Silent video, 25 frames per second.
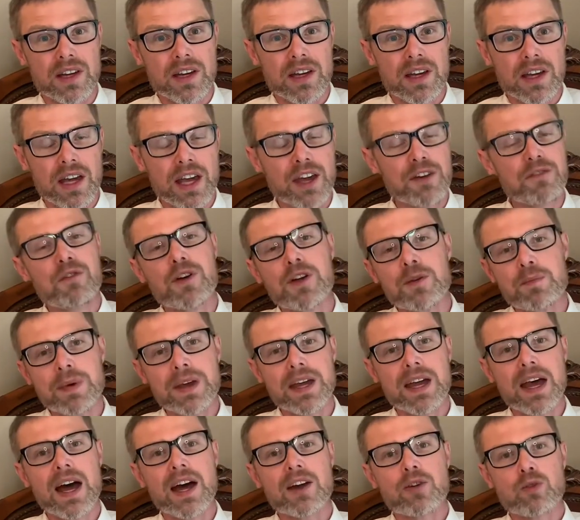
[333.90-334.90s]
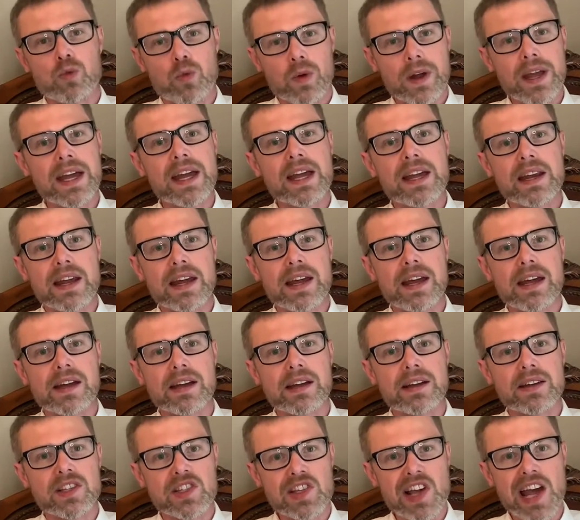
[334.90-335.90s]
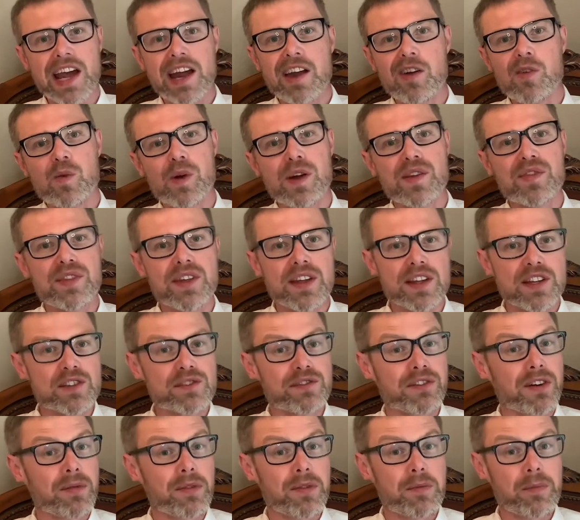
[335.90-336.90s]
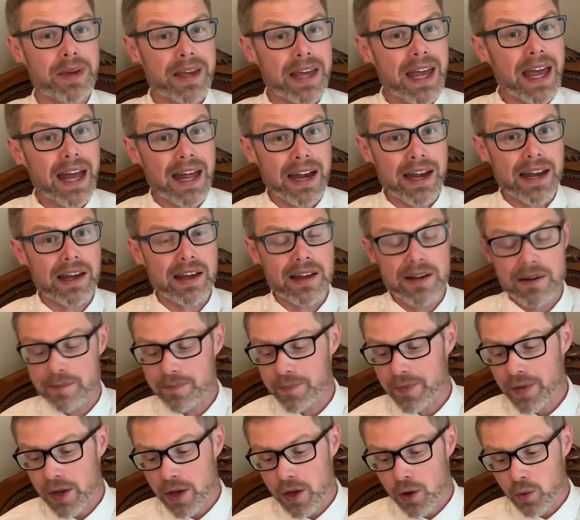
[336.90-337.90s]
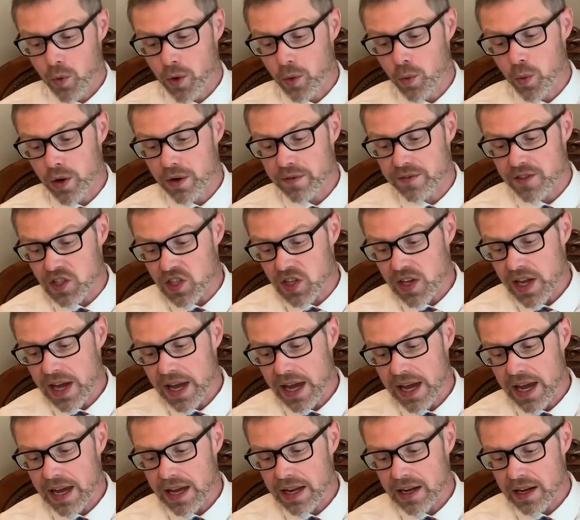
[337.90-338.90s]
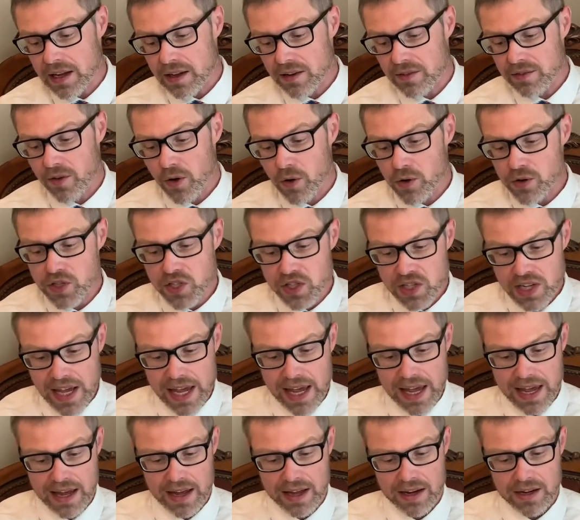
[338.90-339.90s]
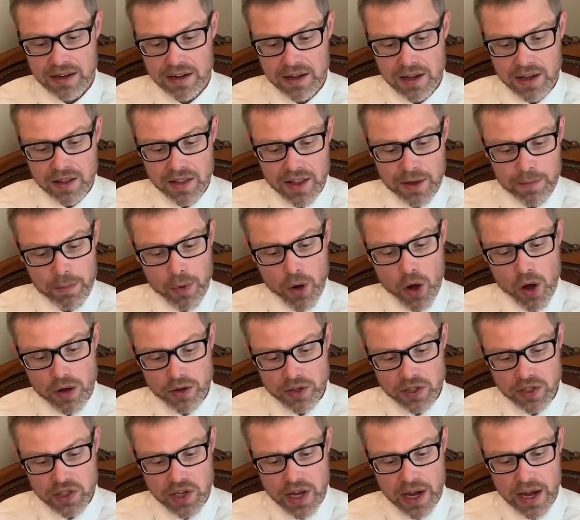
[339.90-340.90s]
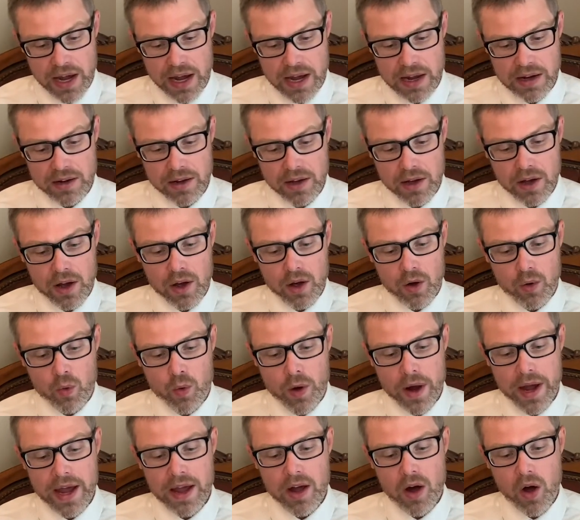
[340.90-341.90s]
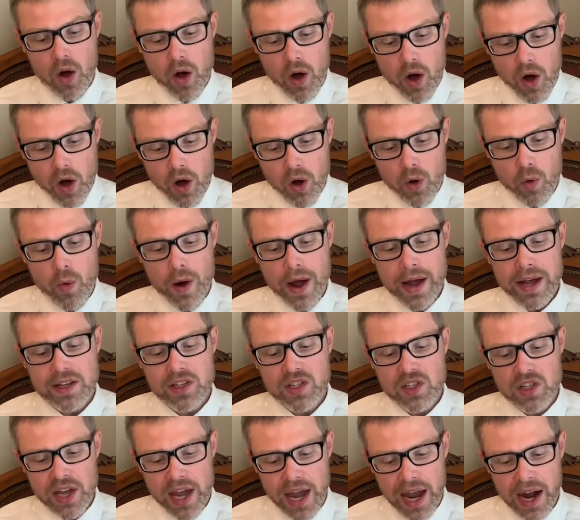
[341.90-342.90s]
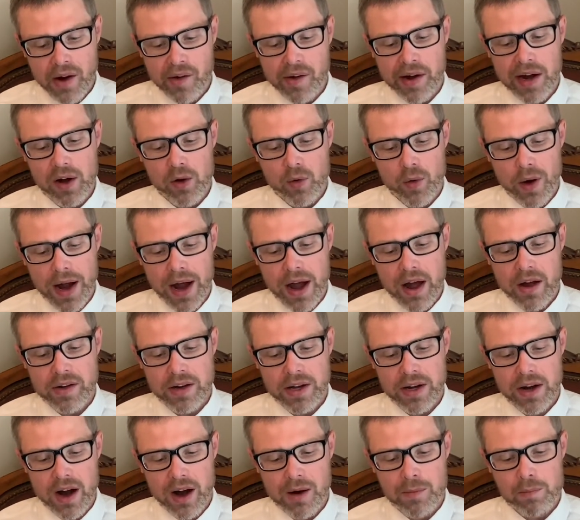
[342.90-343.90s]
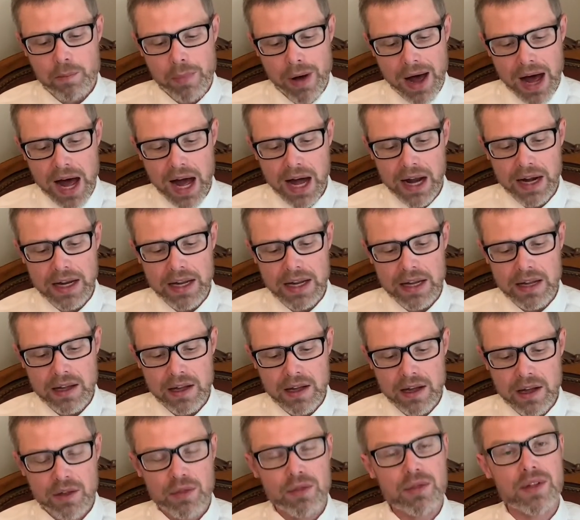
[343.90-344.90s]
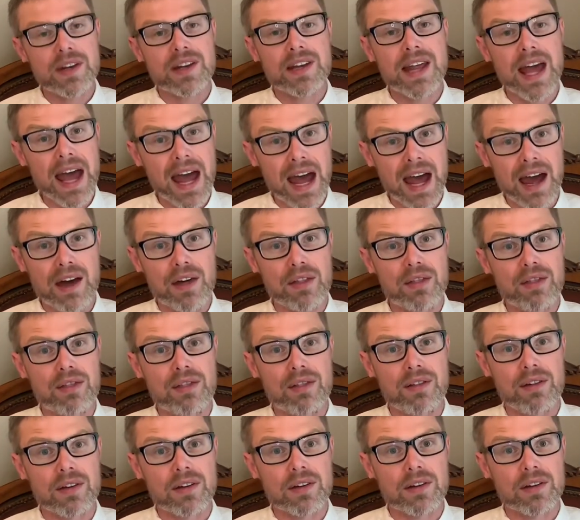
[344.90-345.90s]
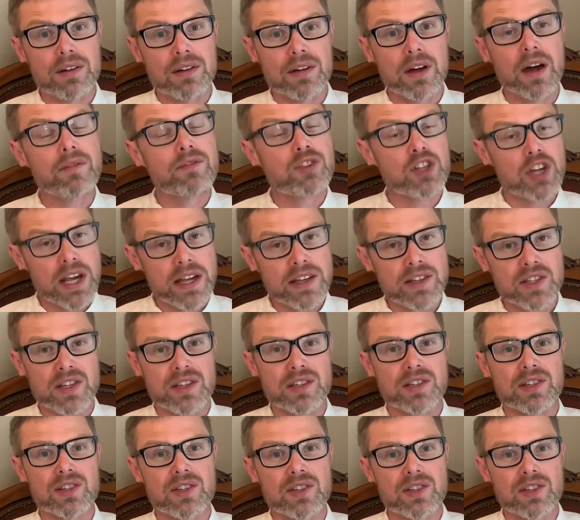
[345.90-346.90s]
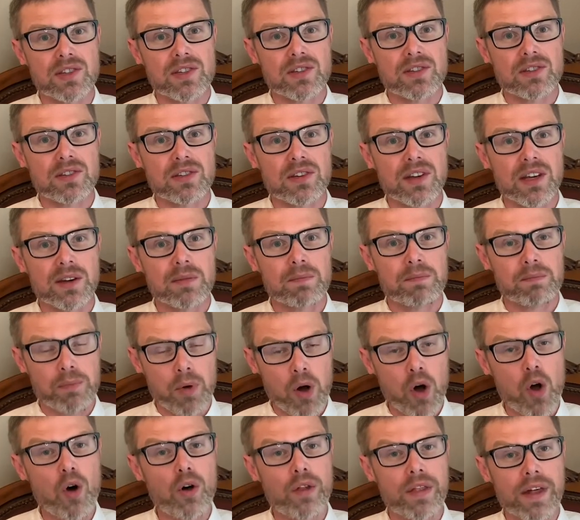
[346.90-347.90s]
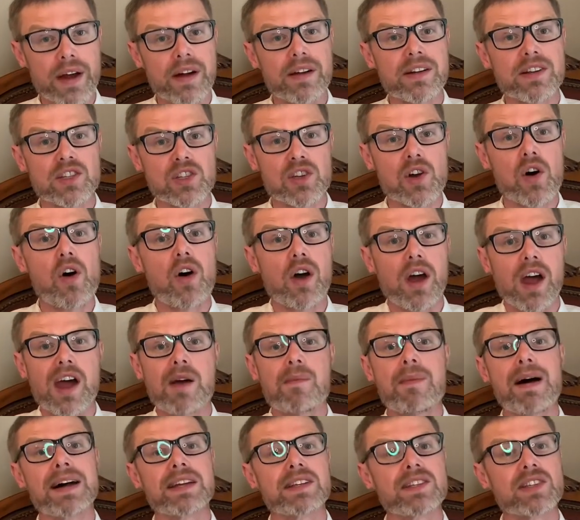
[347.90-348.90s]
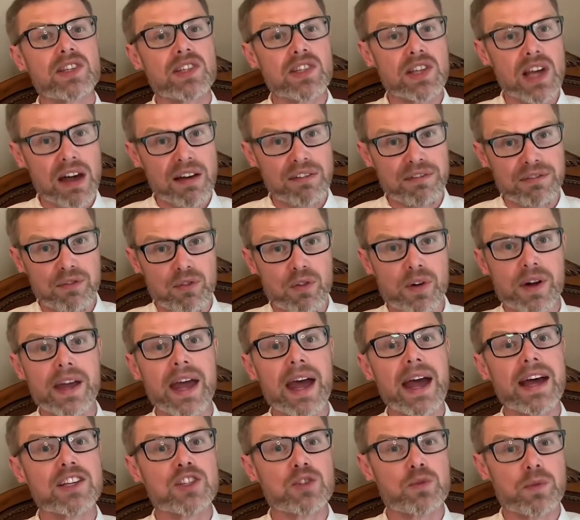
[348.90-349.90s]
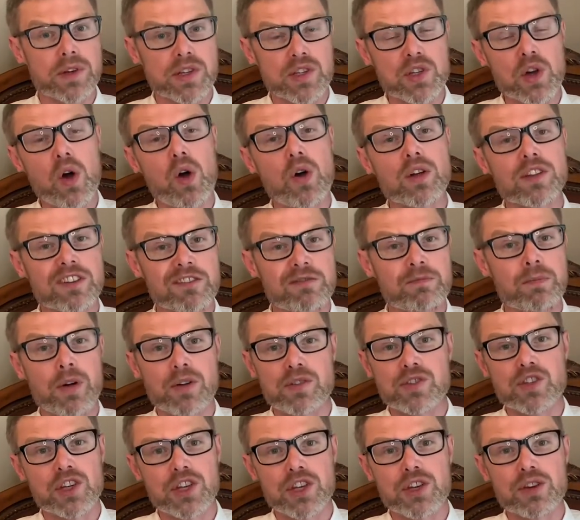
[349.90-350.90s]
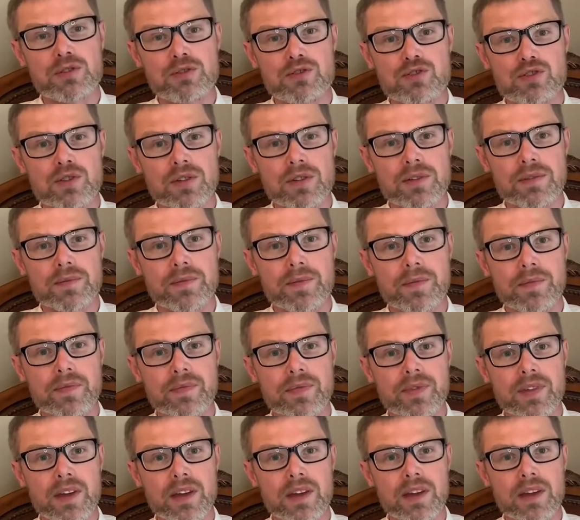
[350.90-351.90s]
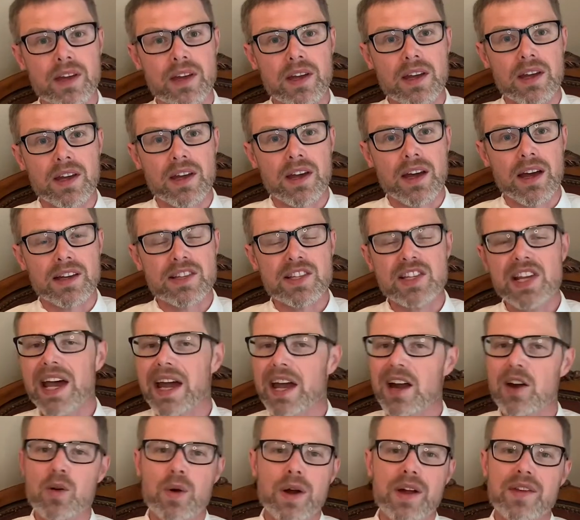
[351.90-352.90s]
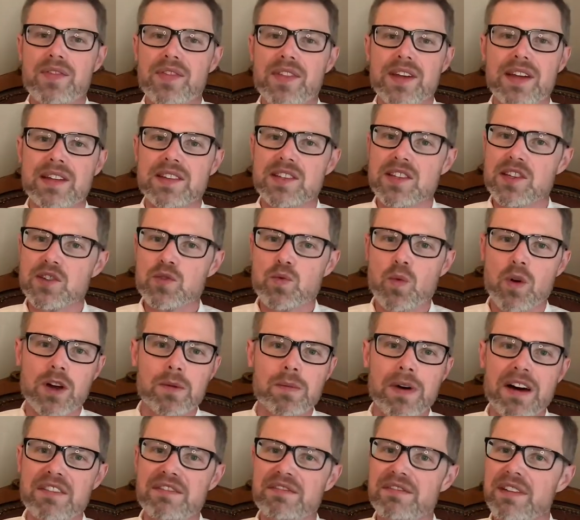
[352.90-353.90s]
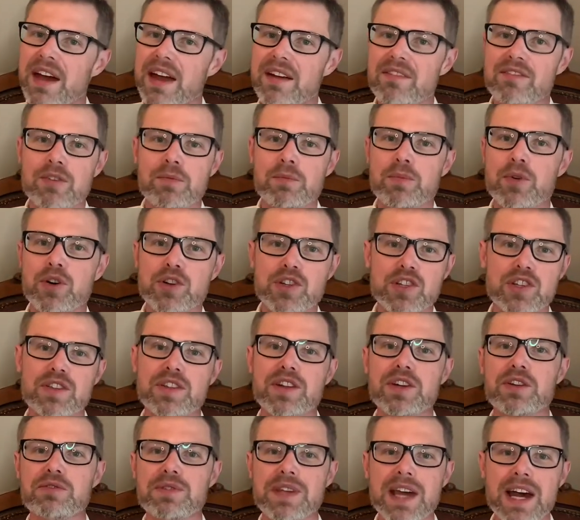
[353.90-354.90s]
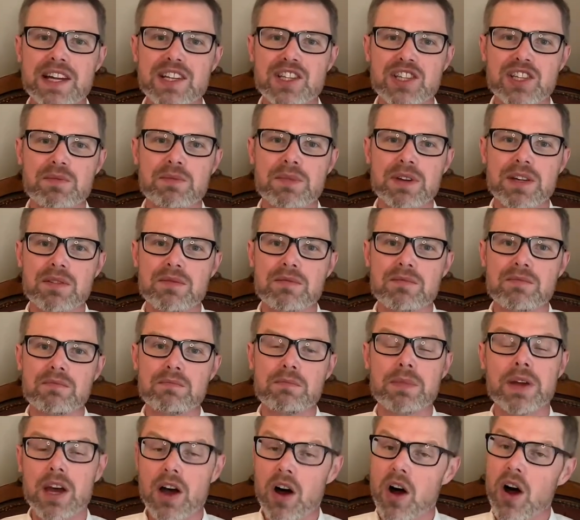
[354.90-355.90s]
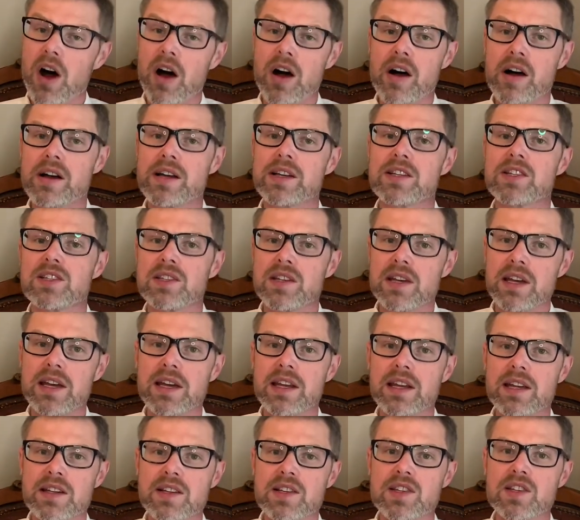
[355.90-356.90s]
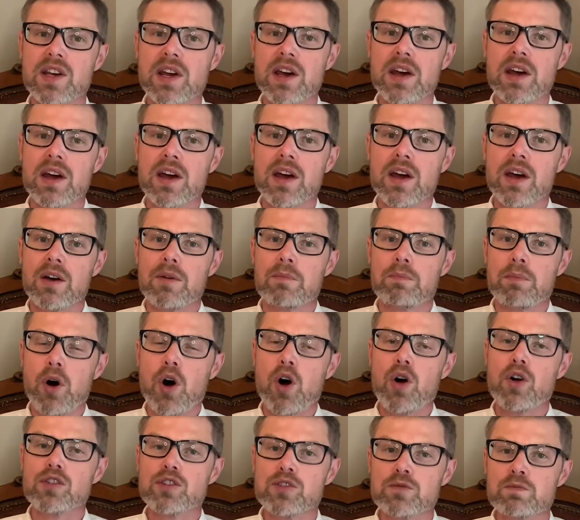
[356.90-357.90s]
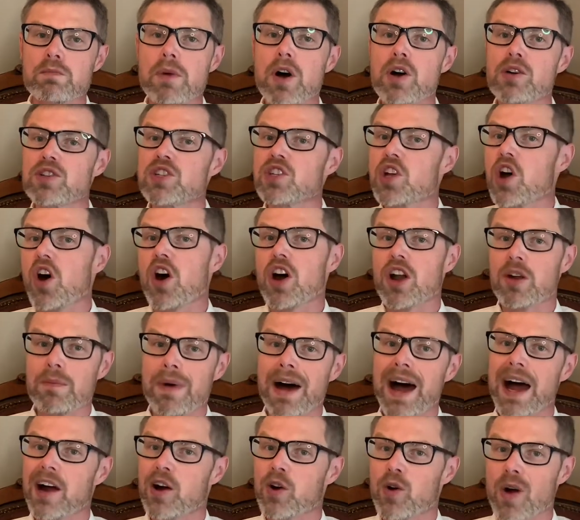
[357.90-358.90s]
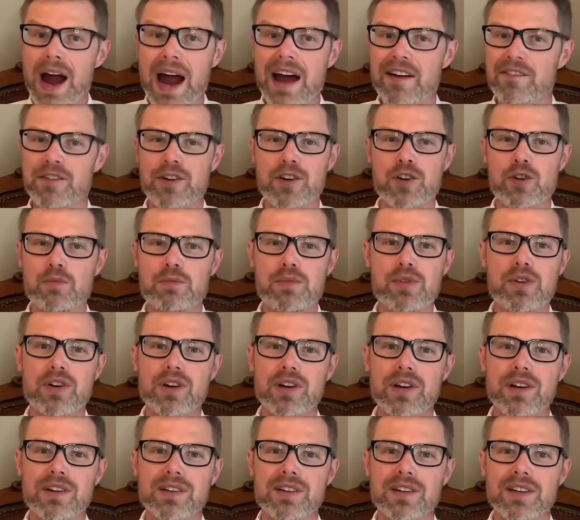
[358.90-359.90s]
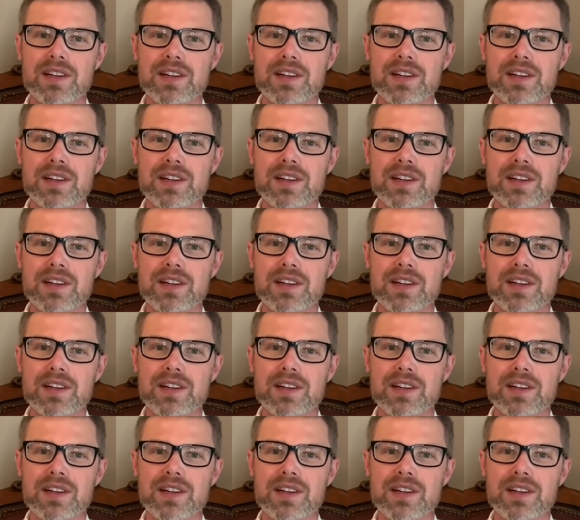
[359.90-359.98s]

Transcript: If we'd begun reading 2 Corinthians from the beginning, we would have seen in verse 10 that Paul said, We always carry around in our body the death of Jesus. And Paul there is talking about suffering as a result of persecution. 2 uh, Corinthians is one of my favorite books in the New Testament because it is Paul's most autobiographical book.